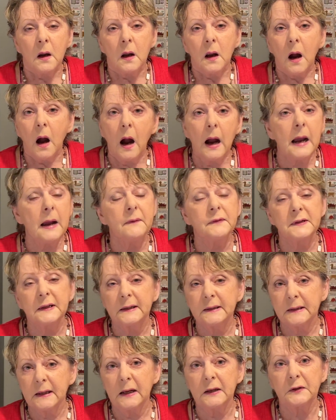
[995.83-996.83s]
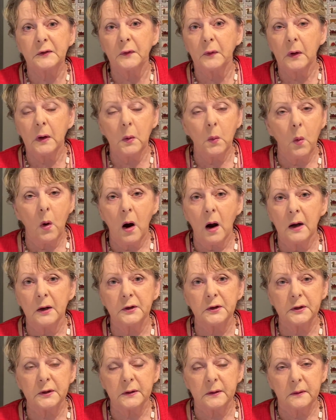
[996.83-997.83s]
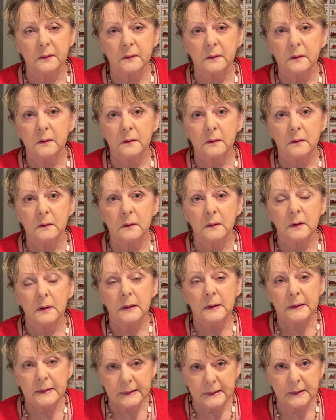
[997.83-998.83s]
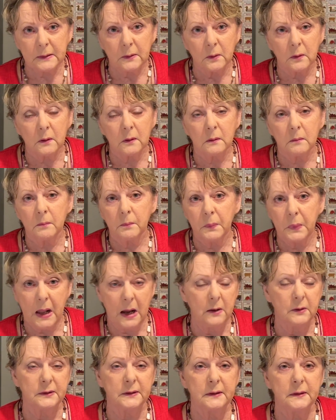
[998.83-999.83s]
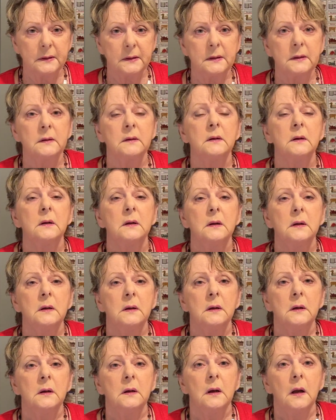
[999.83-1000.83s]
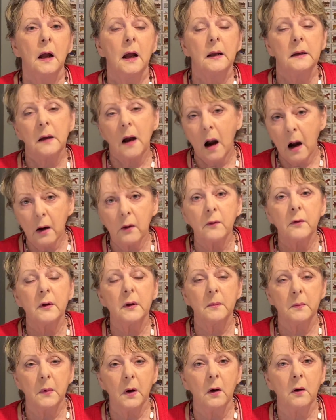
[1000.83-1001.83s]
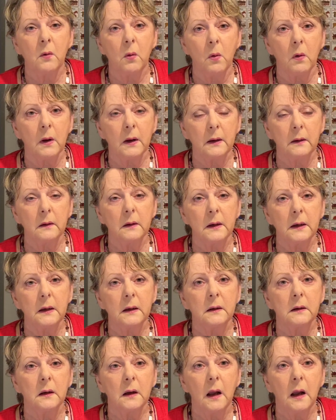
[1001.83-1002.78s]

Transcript: I have successfully washed silk blouses and ironed them accordingly.